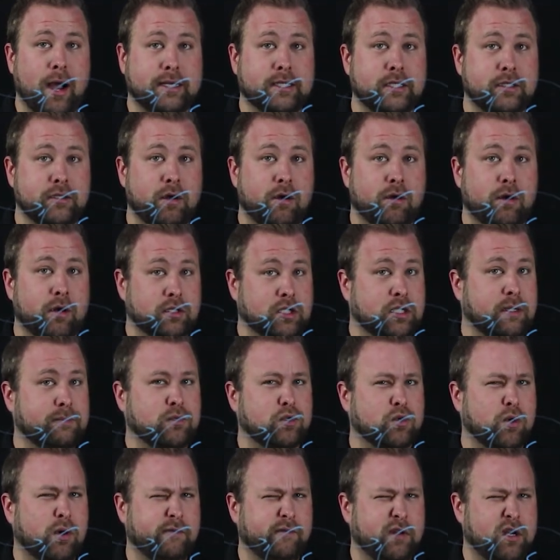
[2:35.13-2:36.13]
exit node or
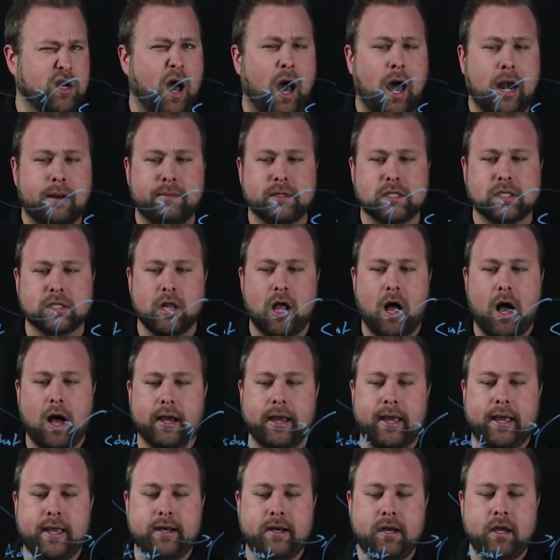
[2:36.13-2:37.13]
some sort of anonymous
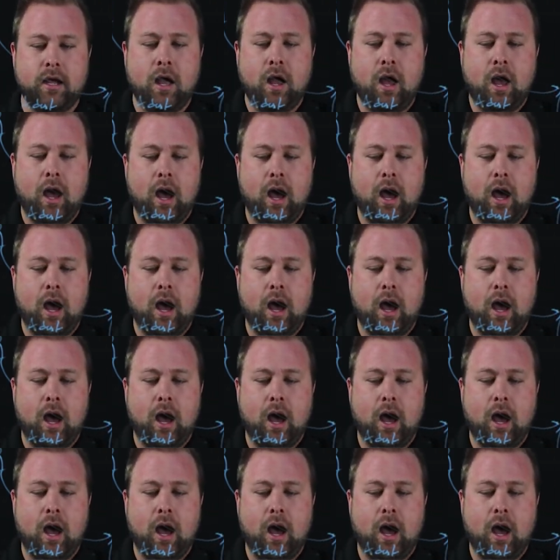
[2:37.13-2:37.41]
login.